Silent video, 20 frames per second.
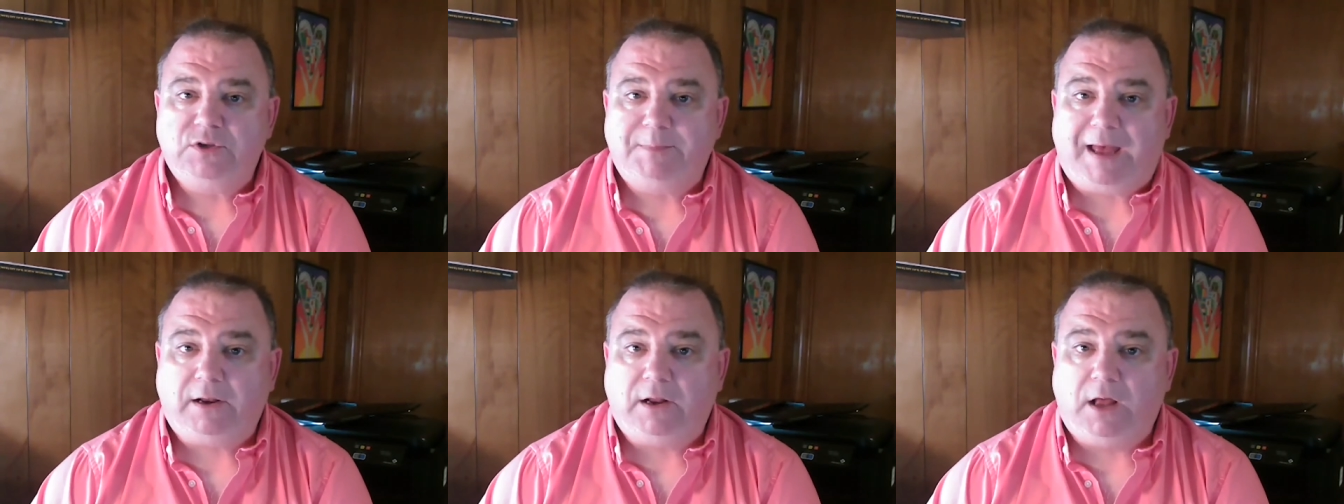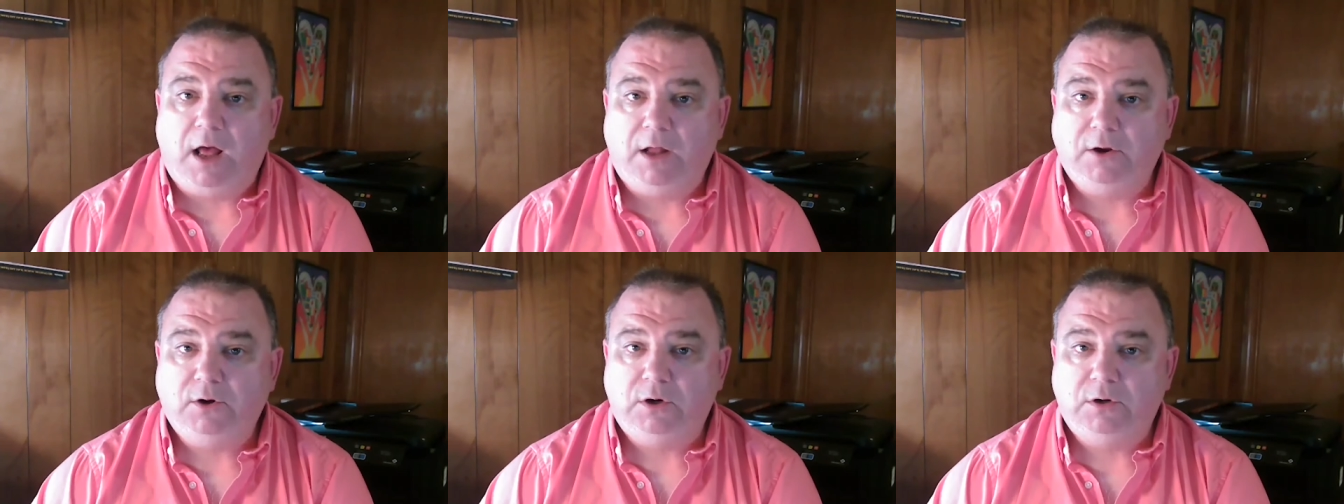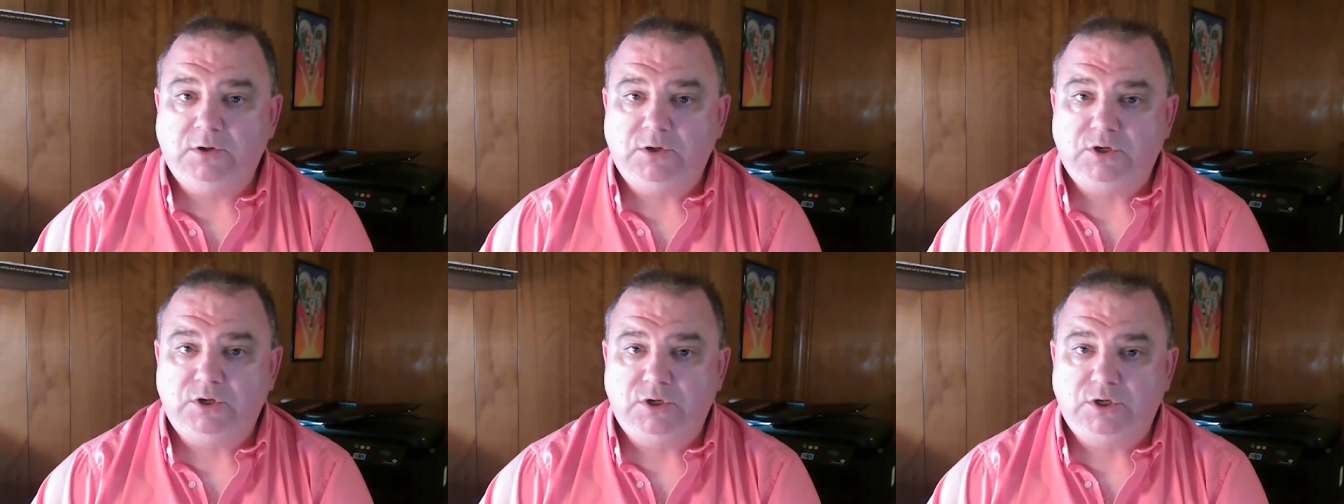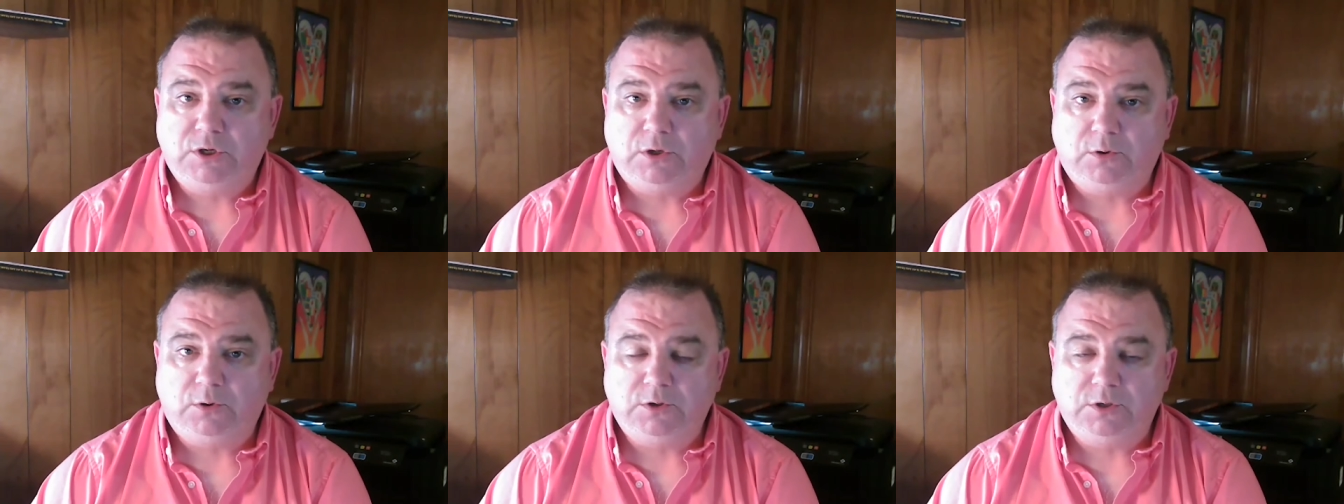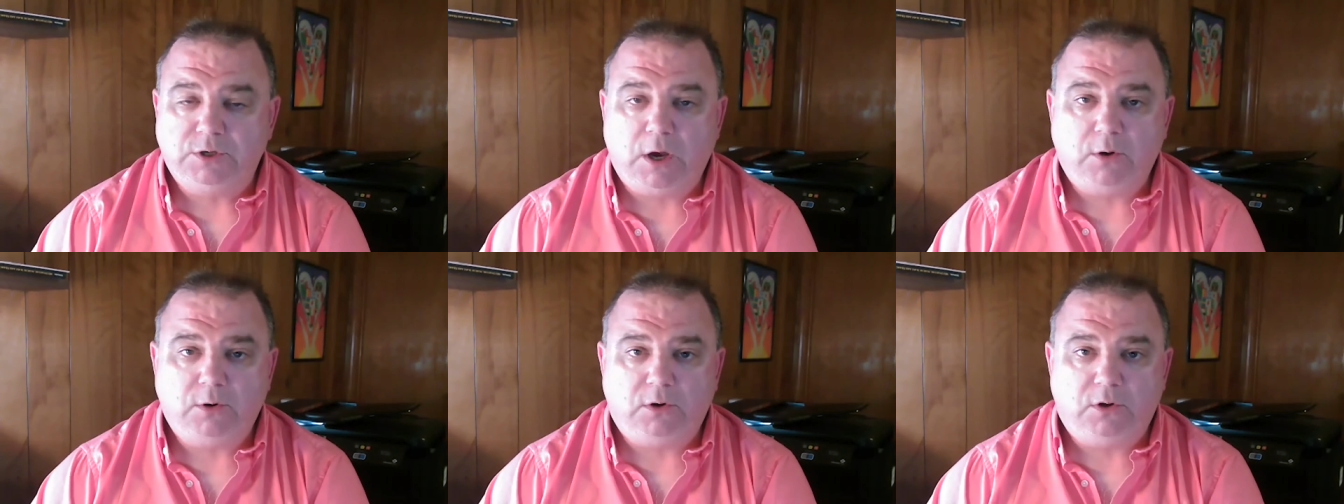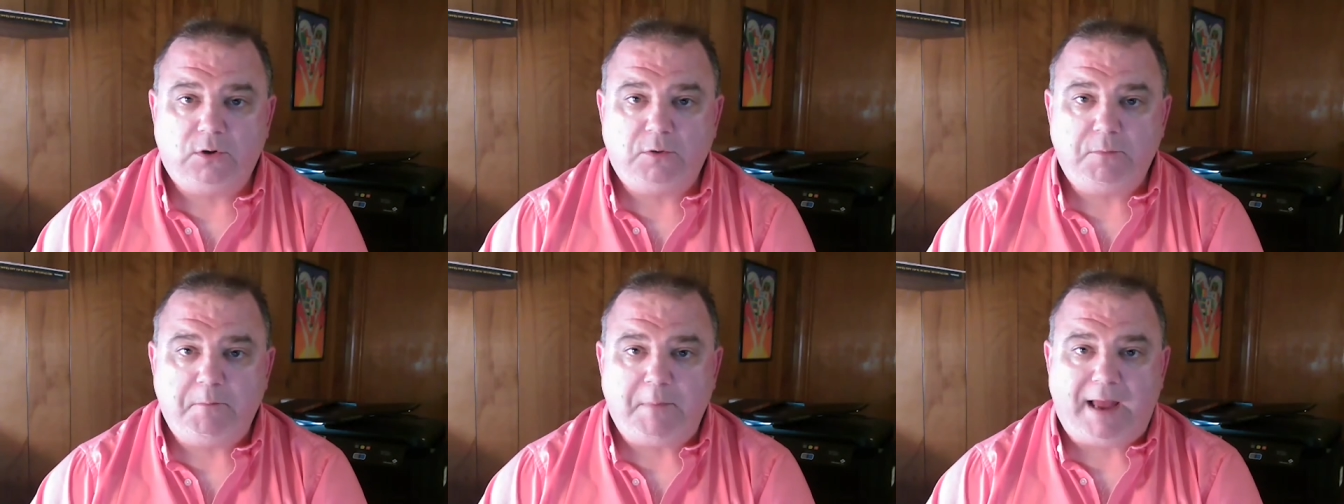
about 100 children total.